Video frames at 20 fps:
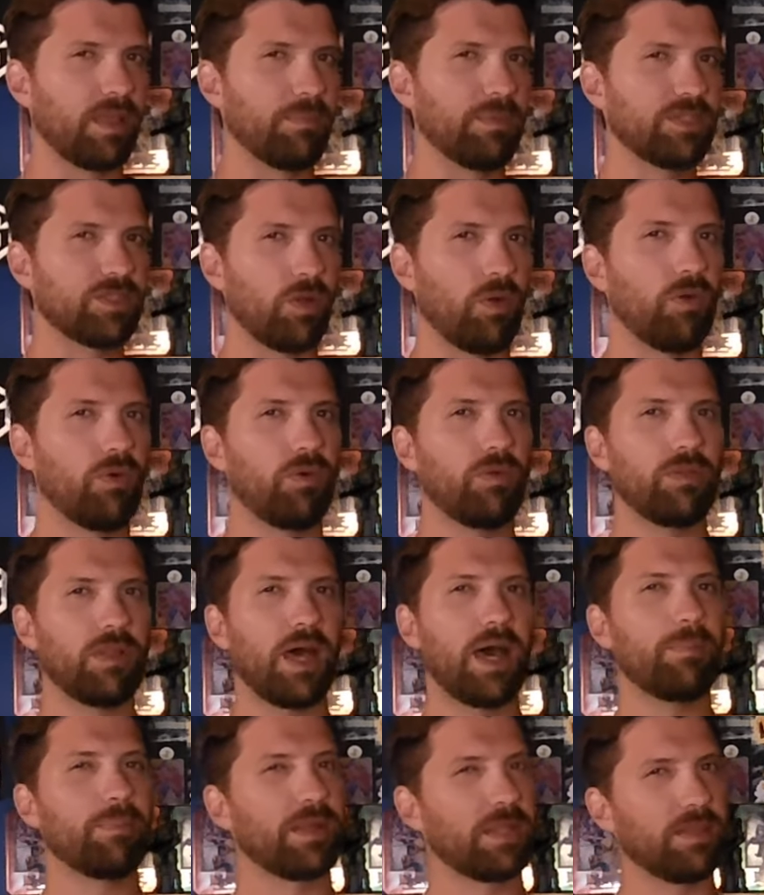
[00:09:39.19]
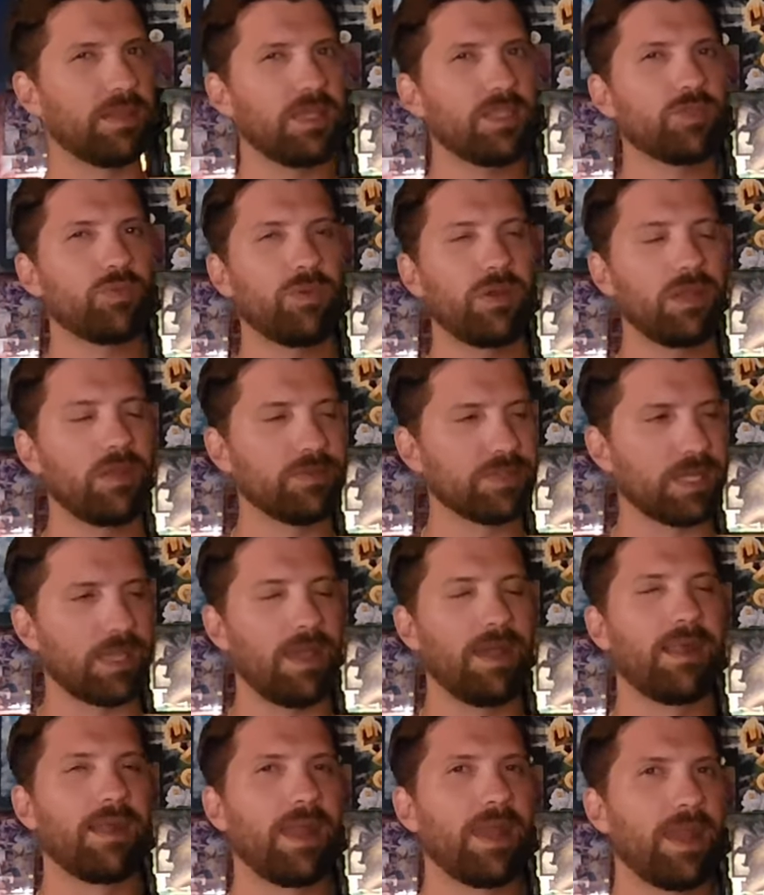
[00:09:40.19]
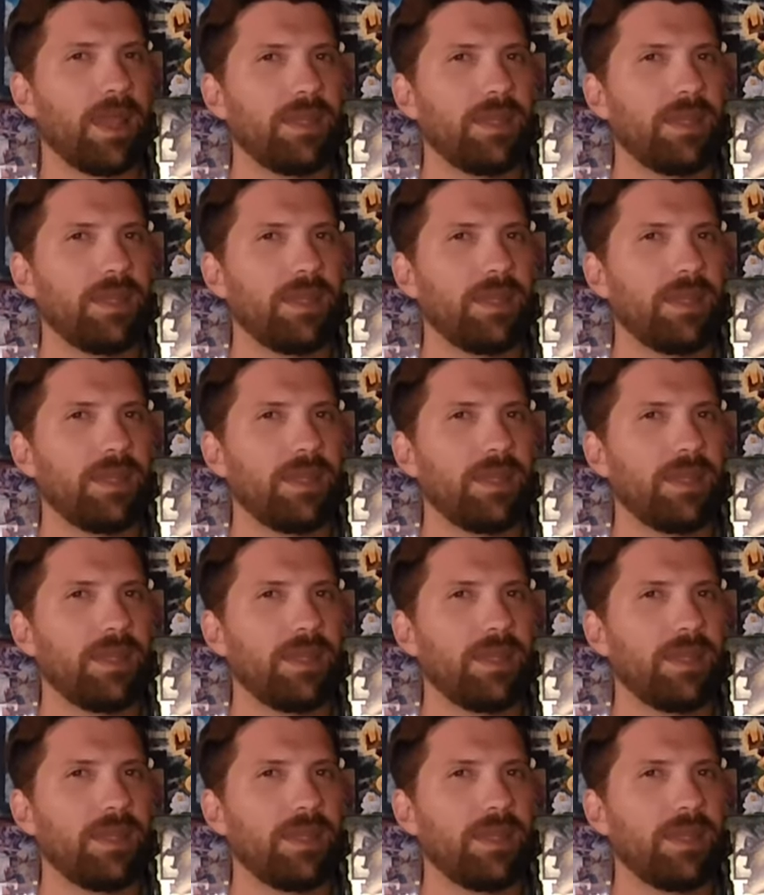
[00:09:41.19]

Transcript: I miss a whole lot, but at this one, I was like, all right,